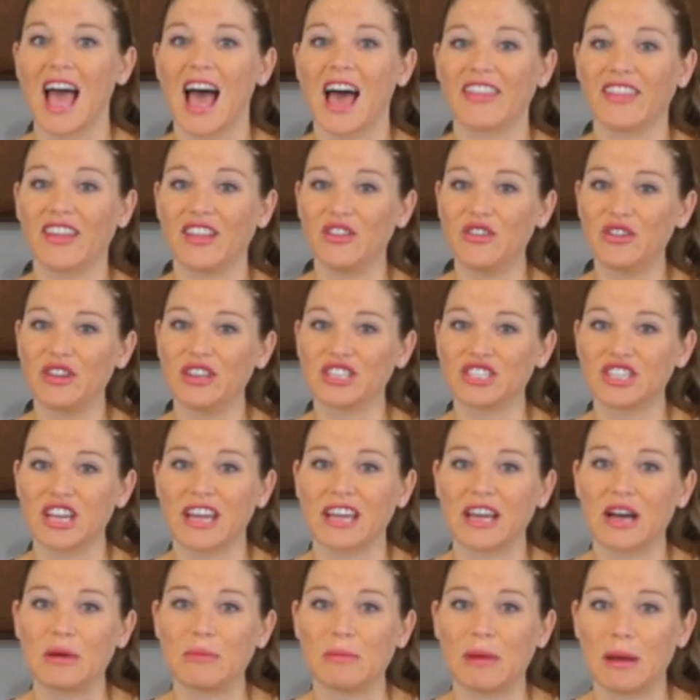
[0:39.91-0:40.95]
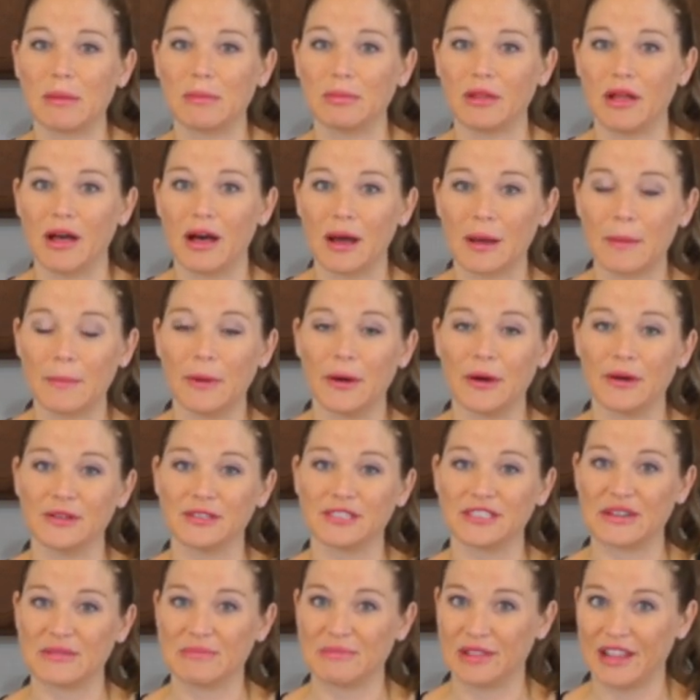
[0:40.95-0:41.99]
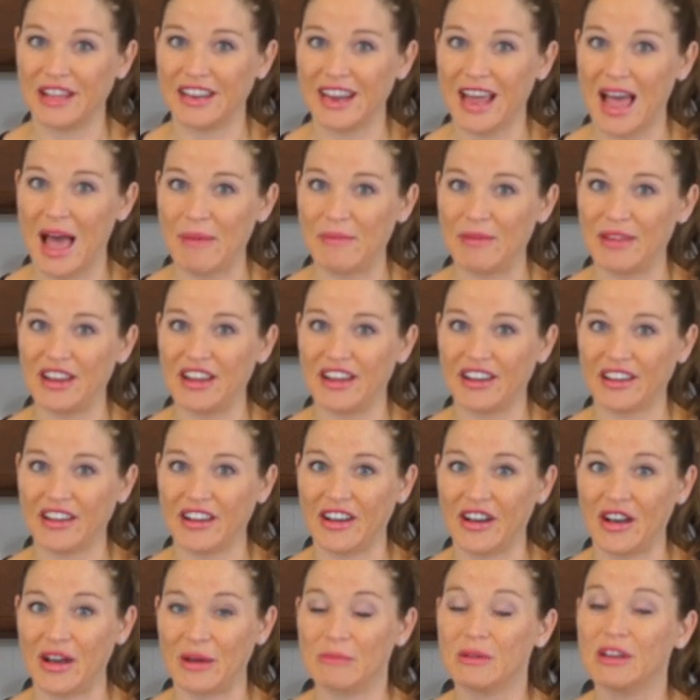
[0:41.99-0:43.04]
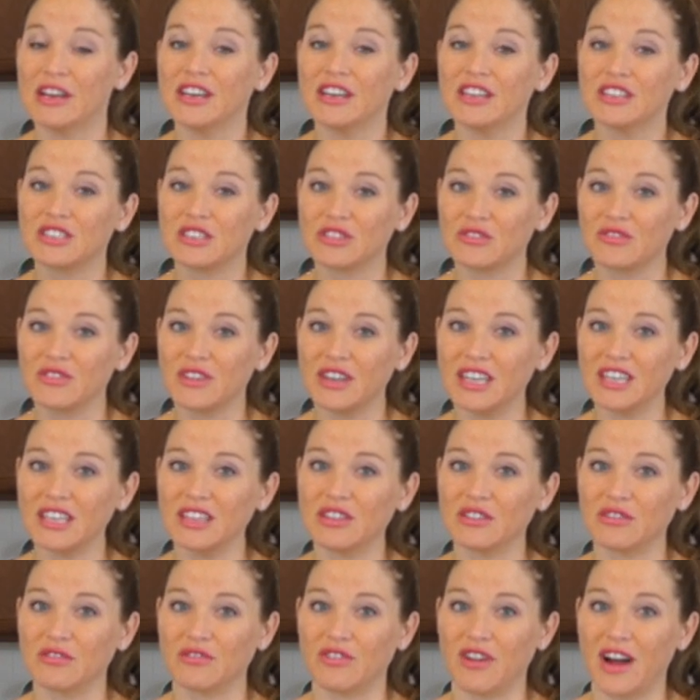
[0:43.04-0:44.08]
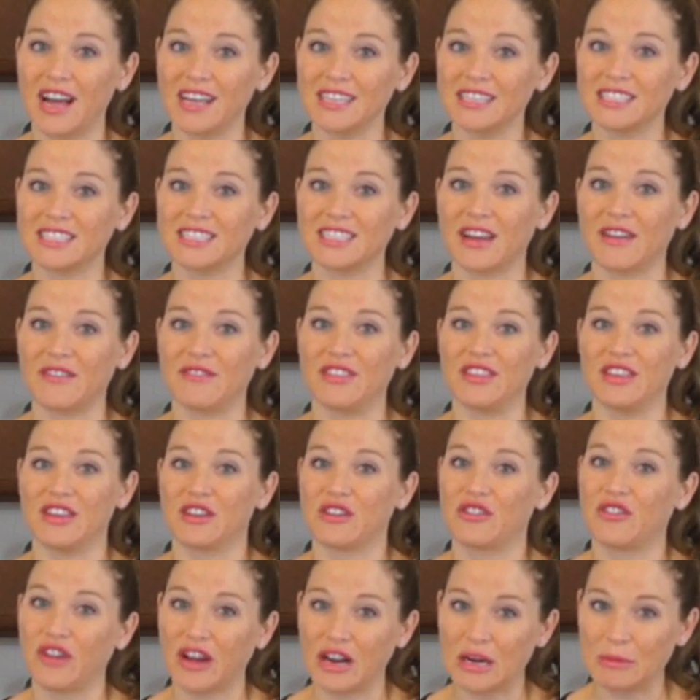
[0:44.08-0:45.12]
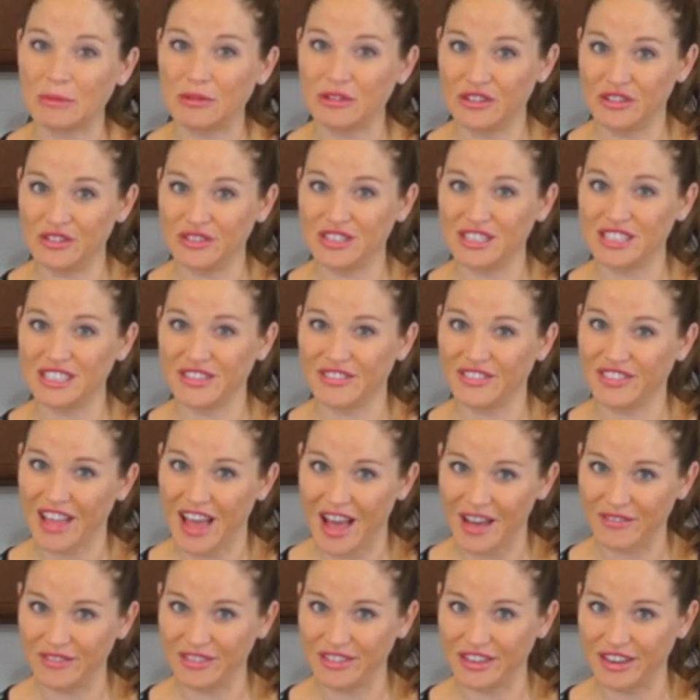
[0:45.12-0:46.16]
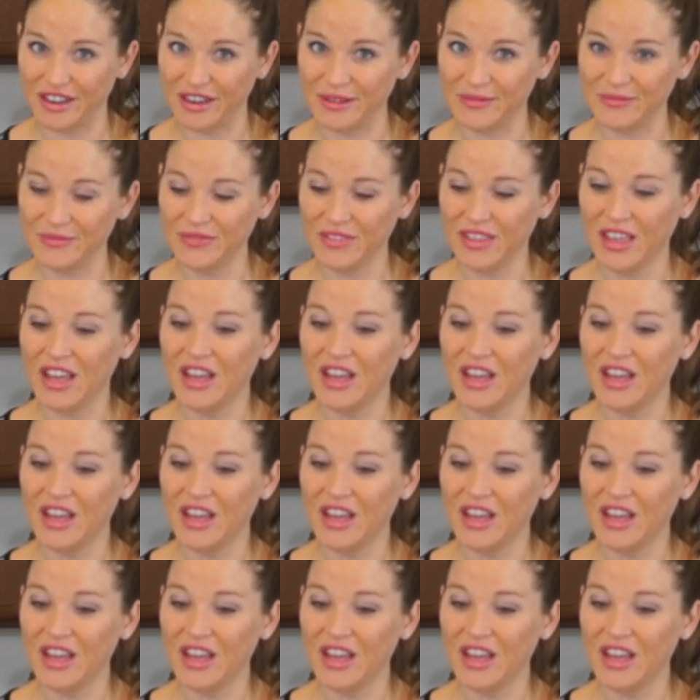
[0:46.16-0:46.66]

And then you can check out my blog post on blendhappy.com to read the rest of the incredible uses of lavender.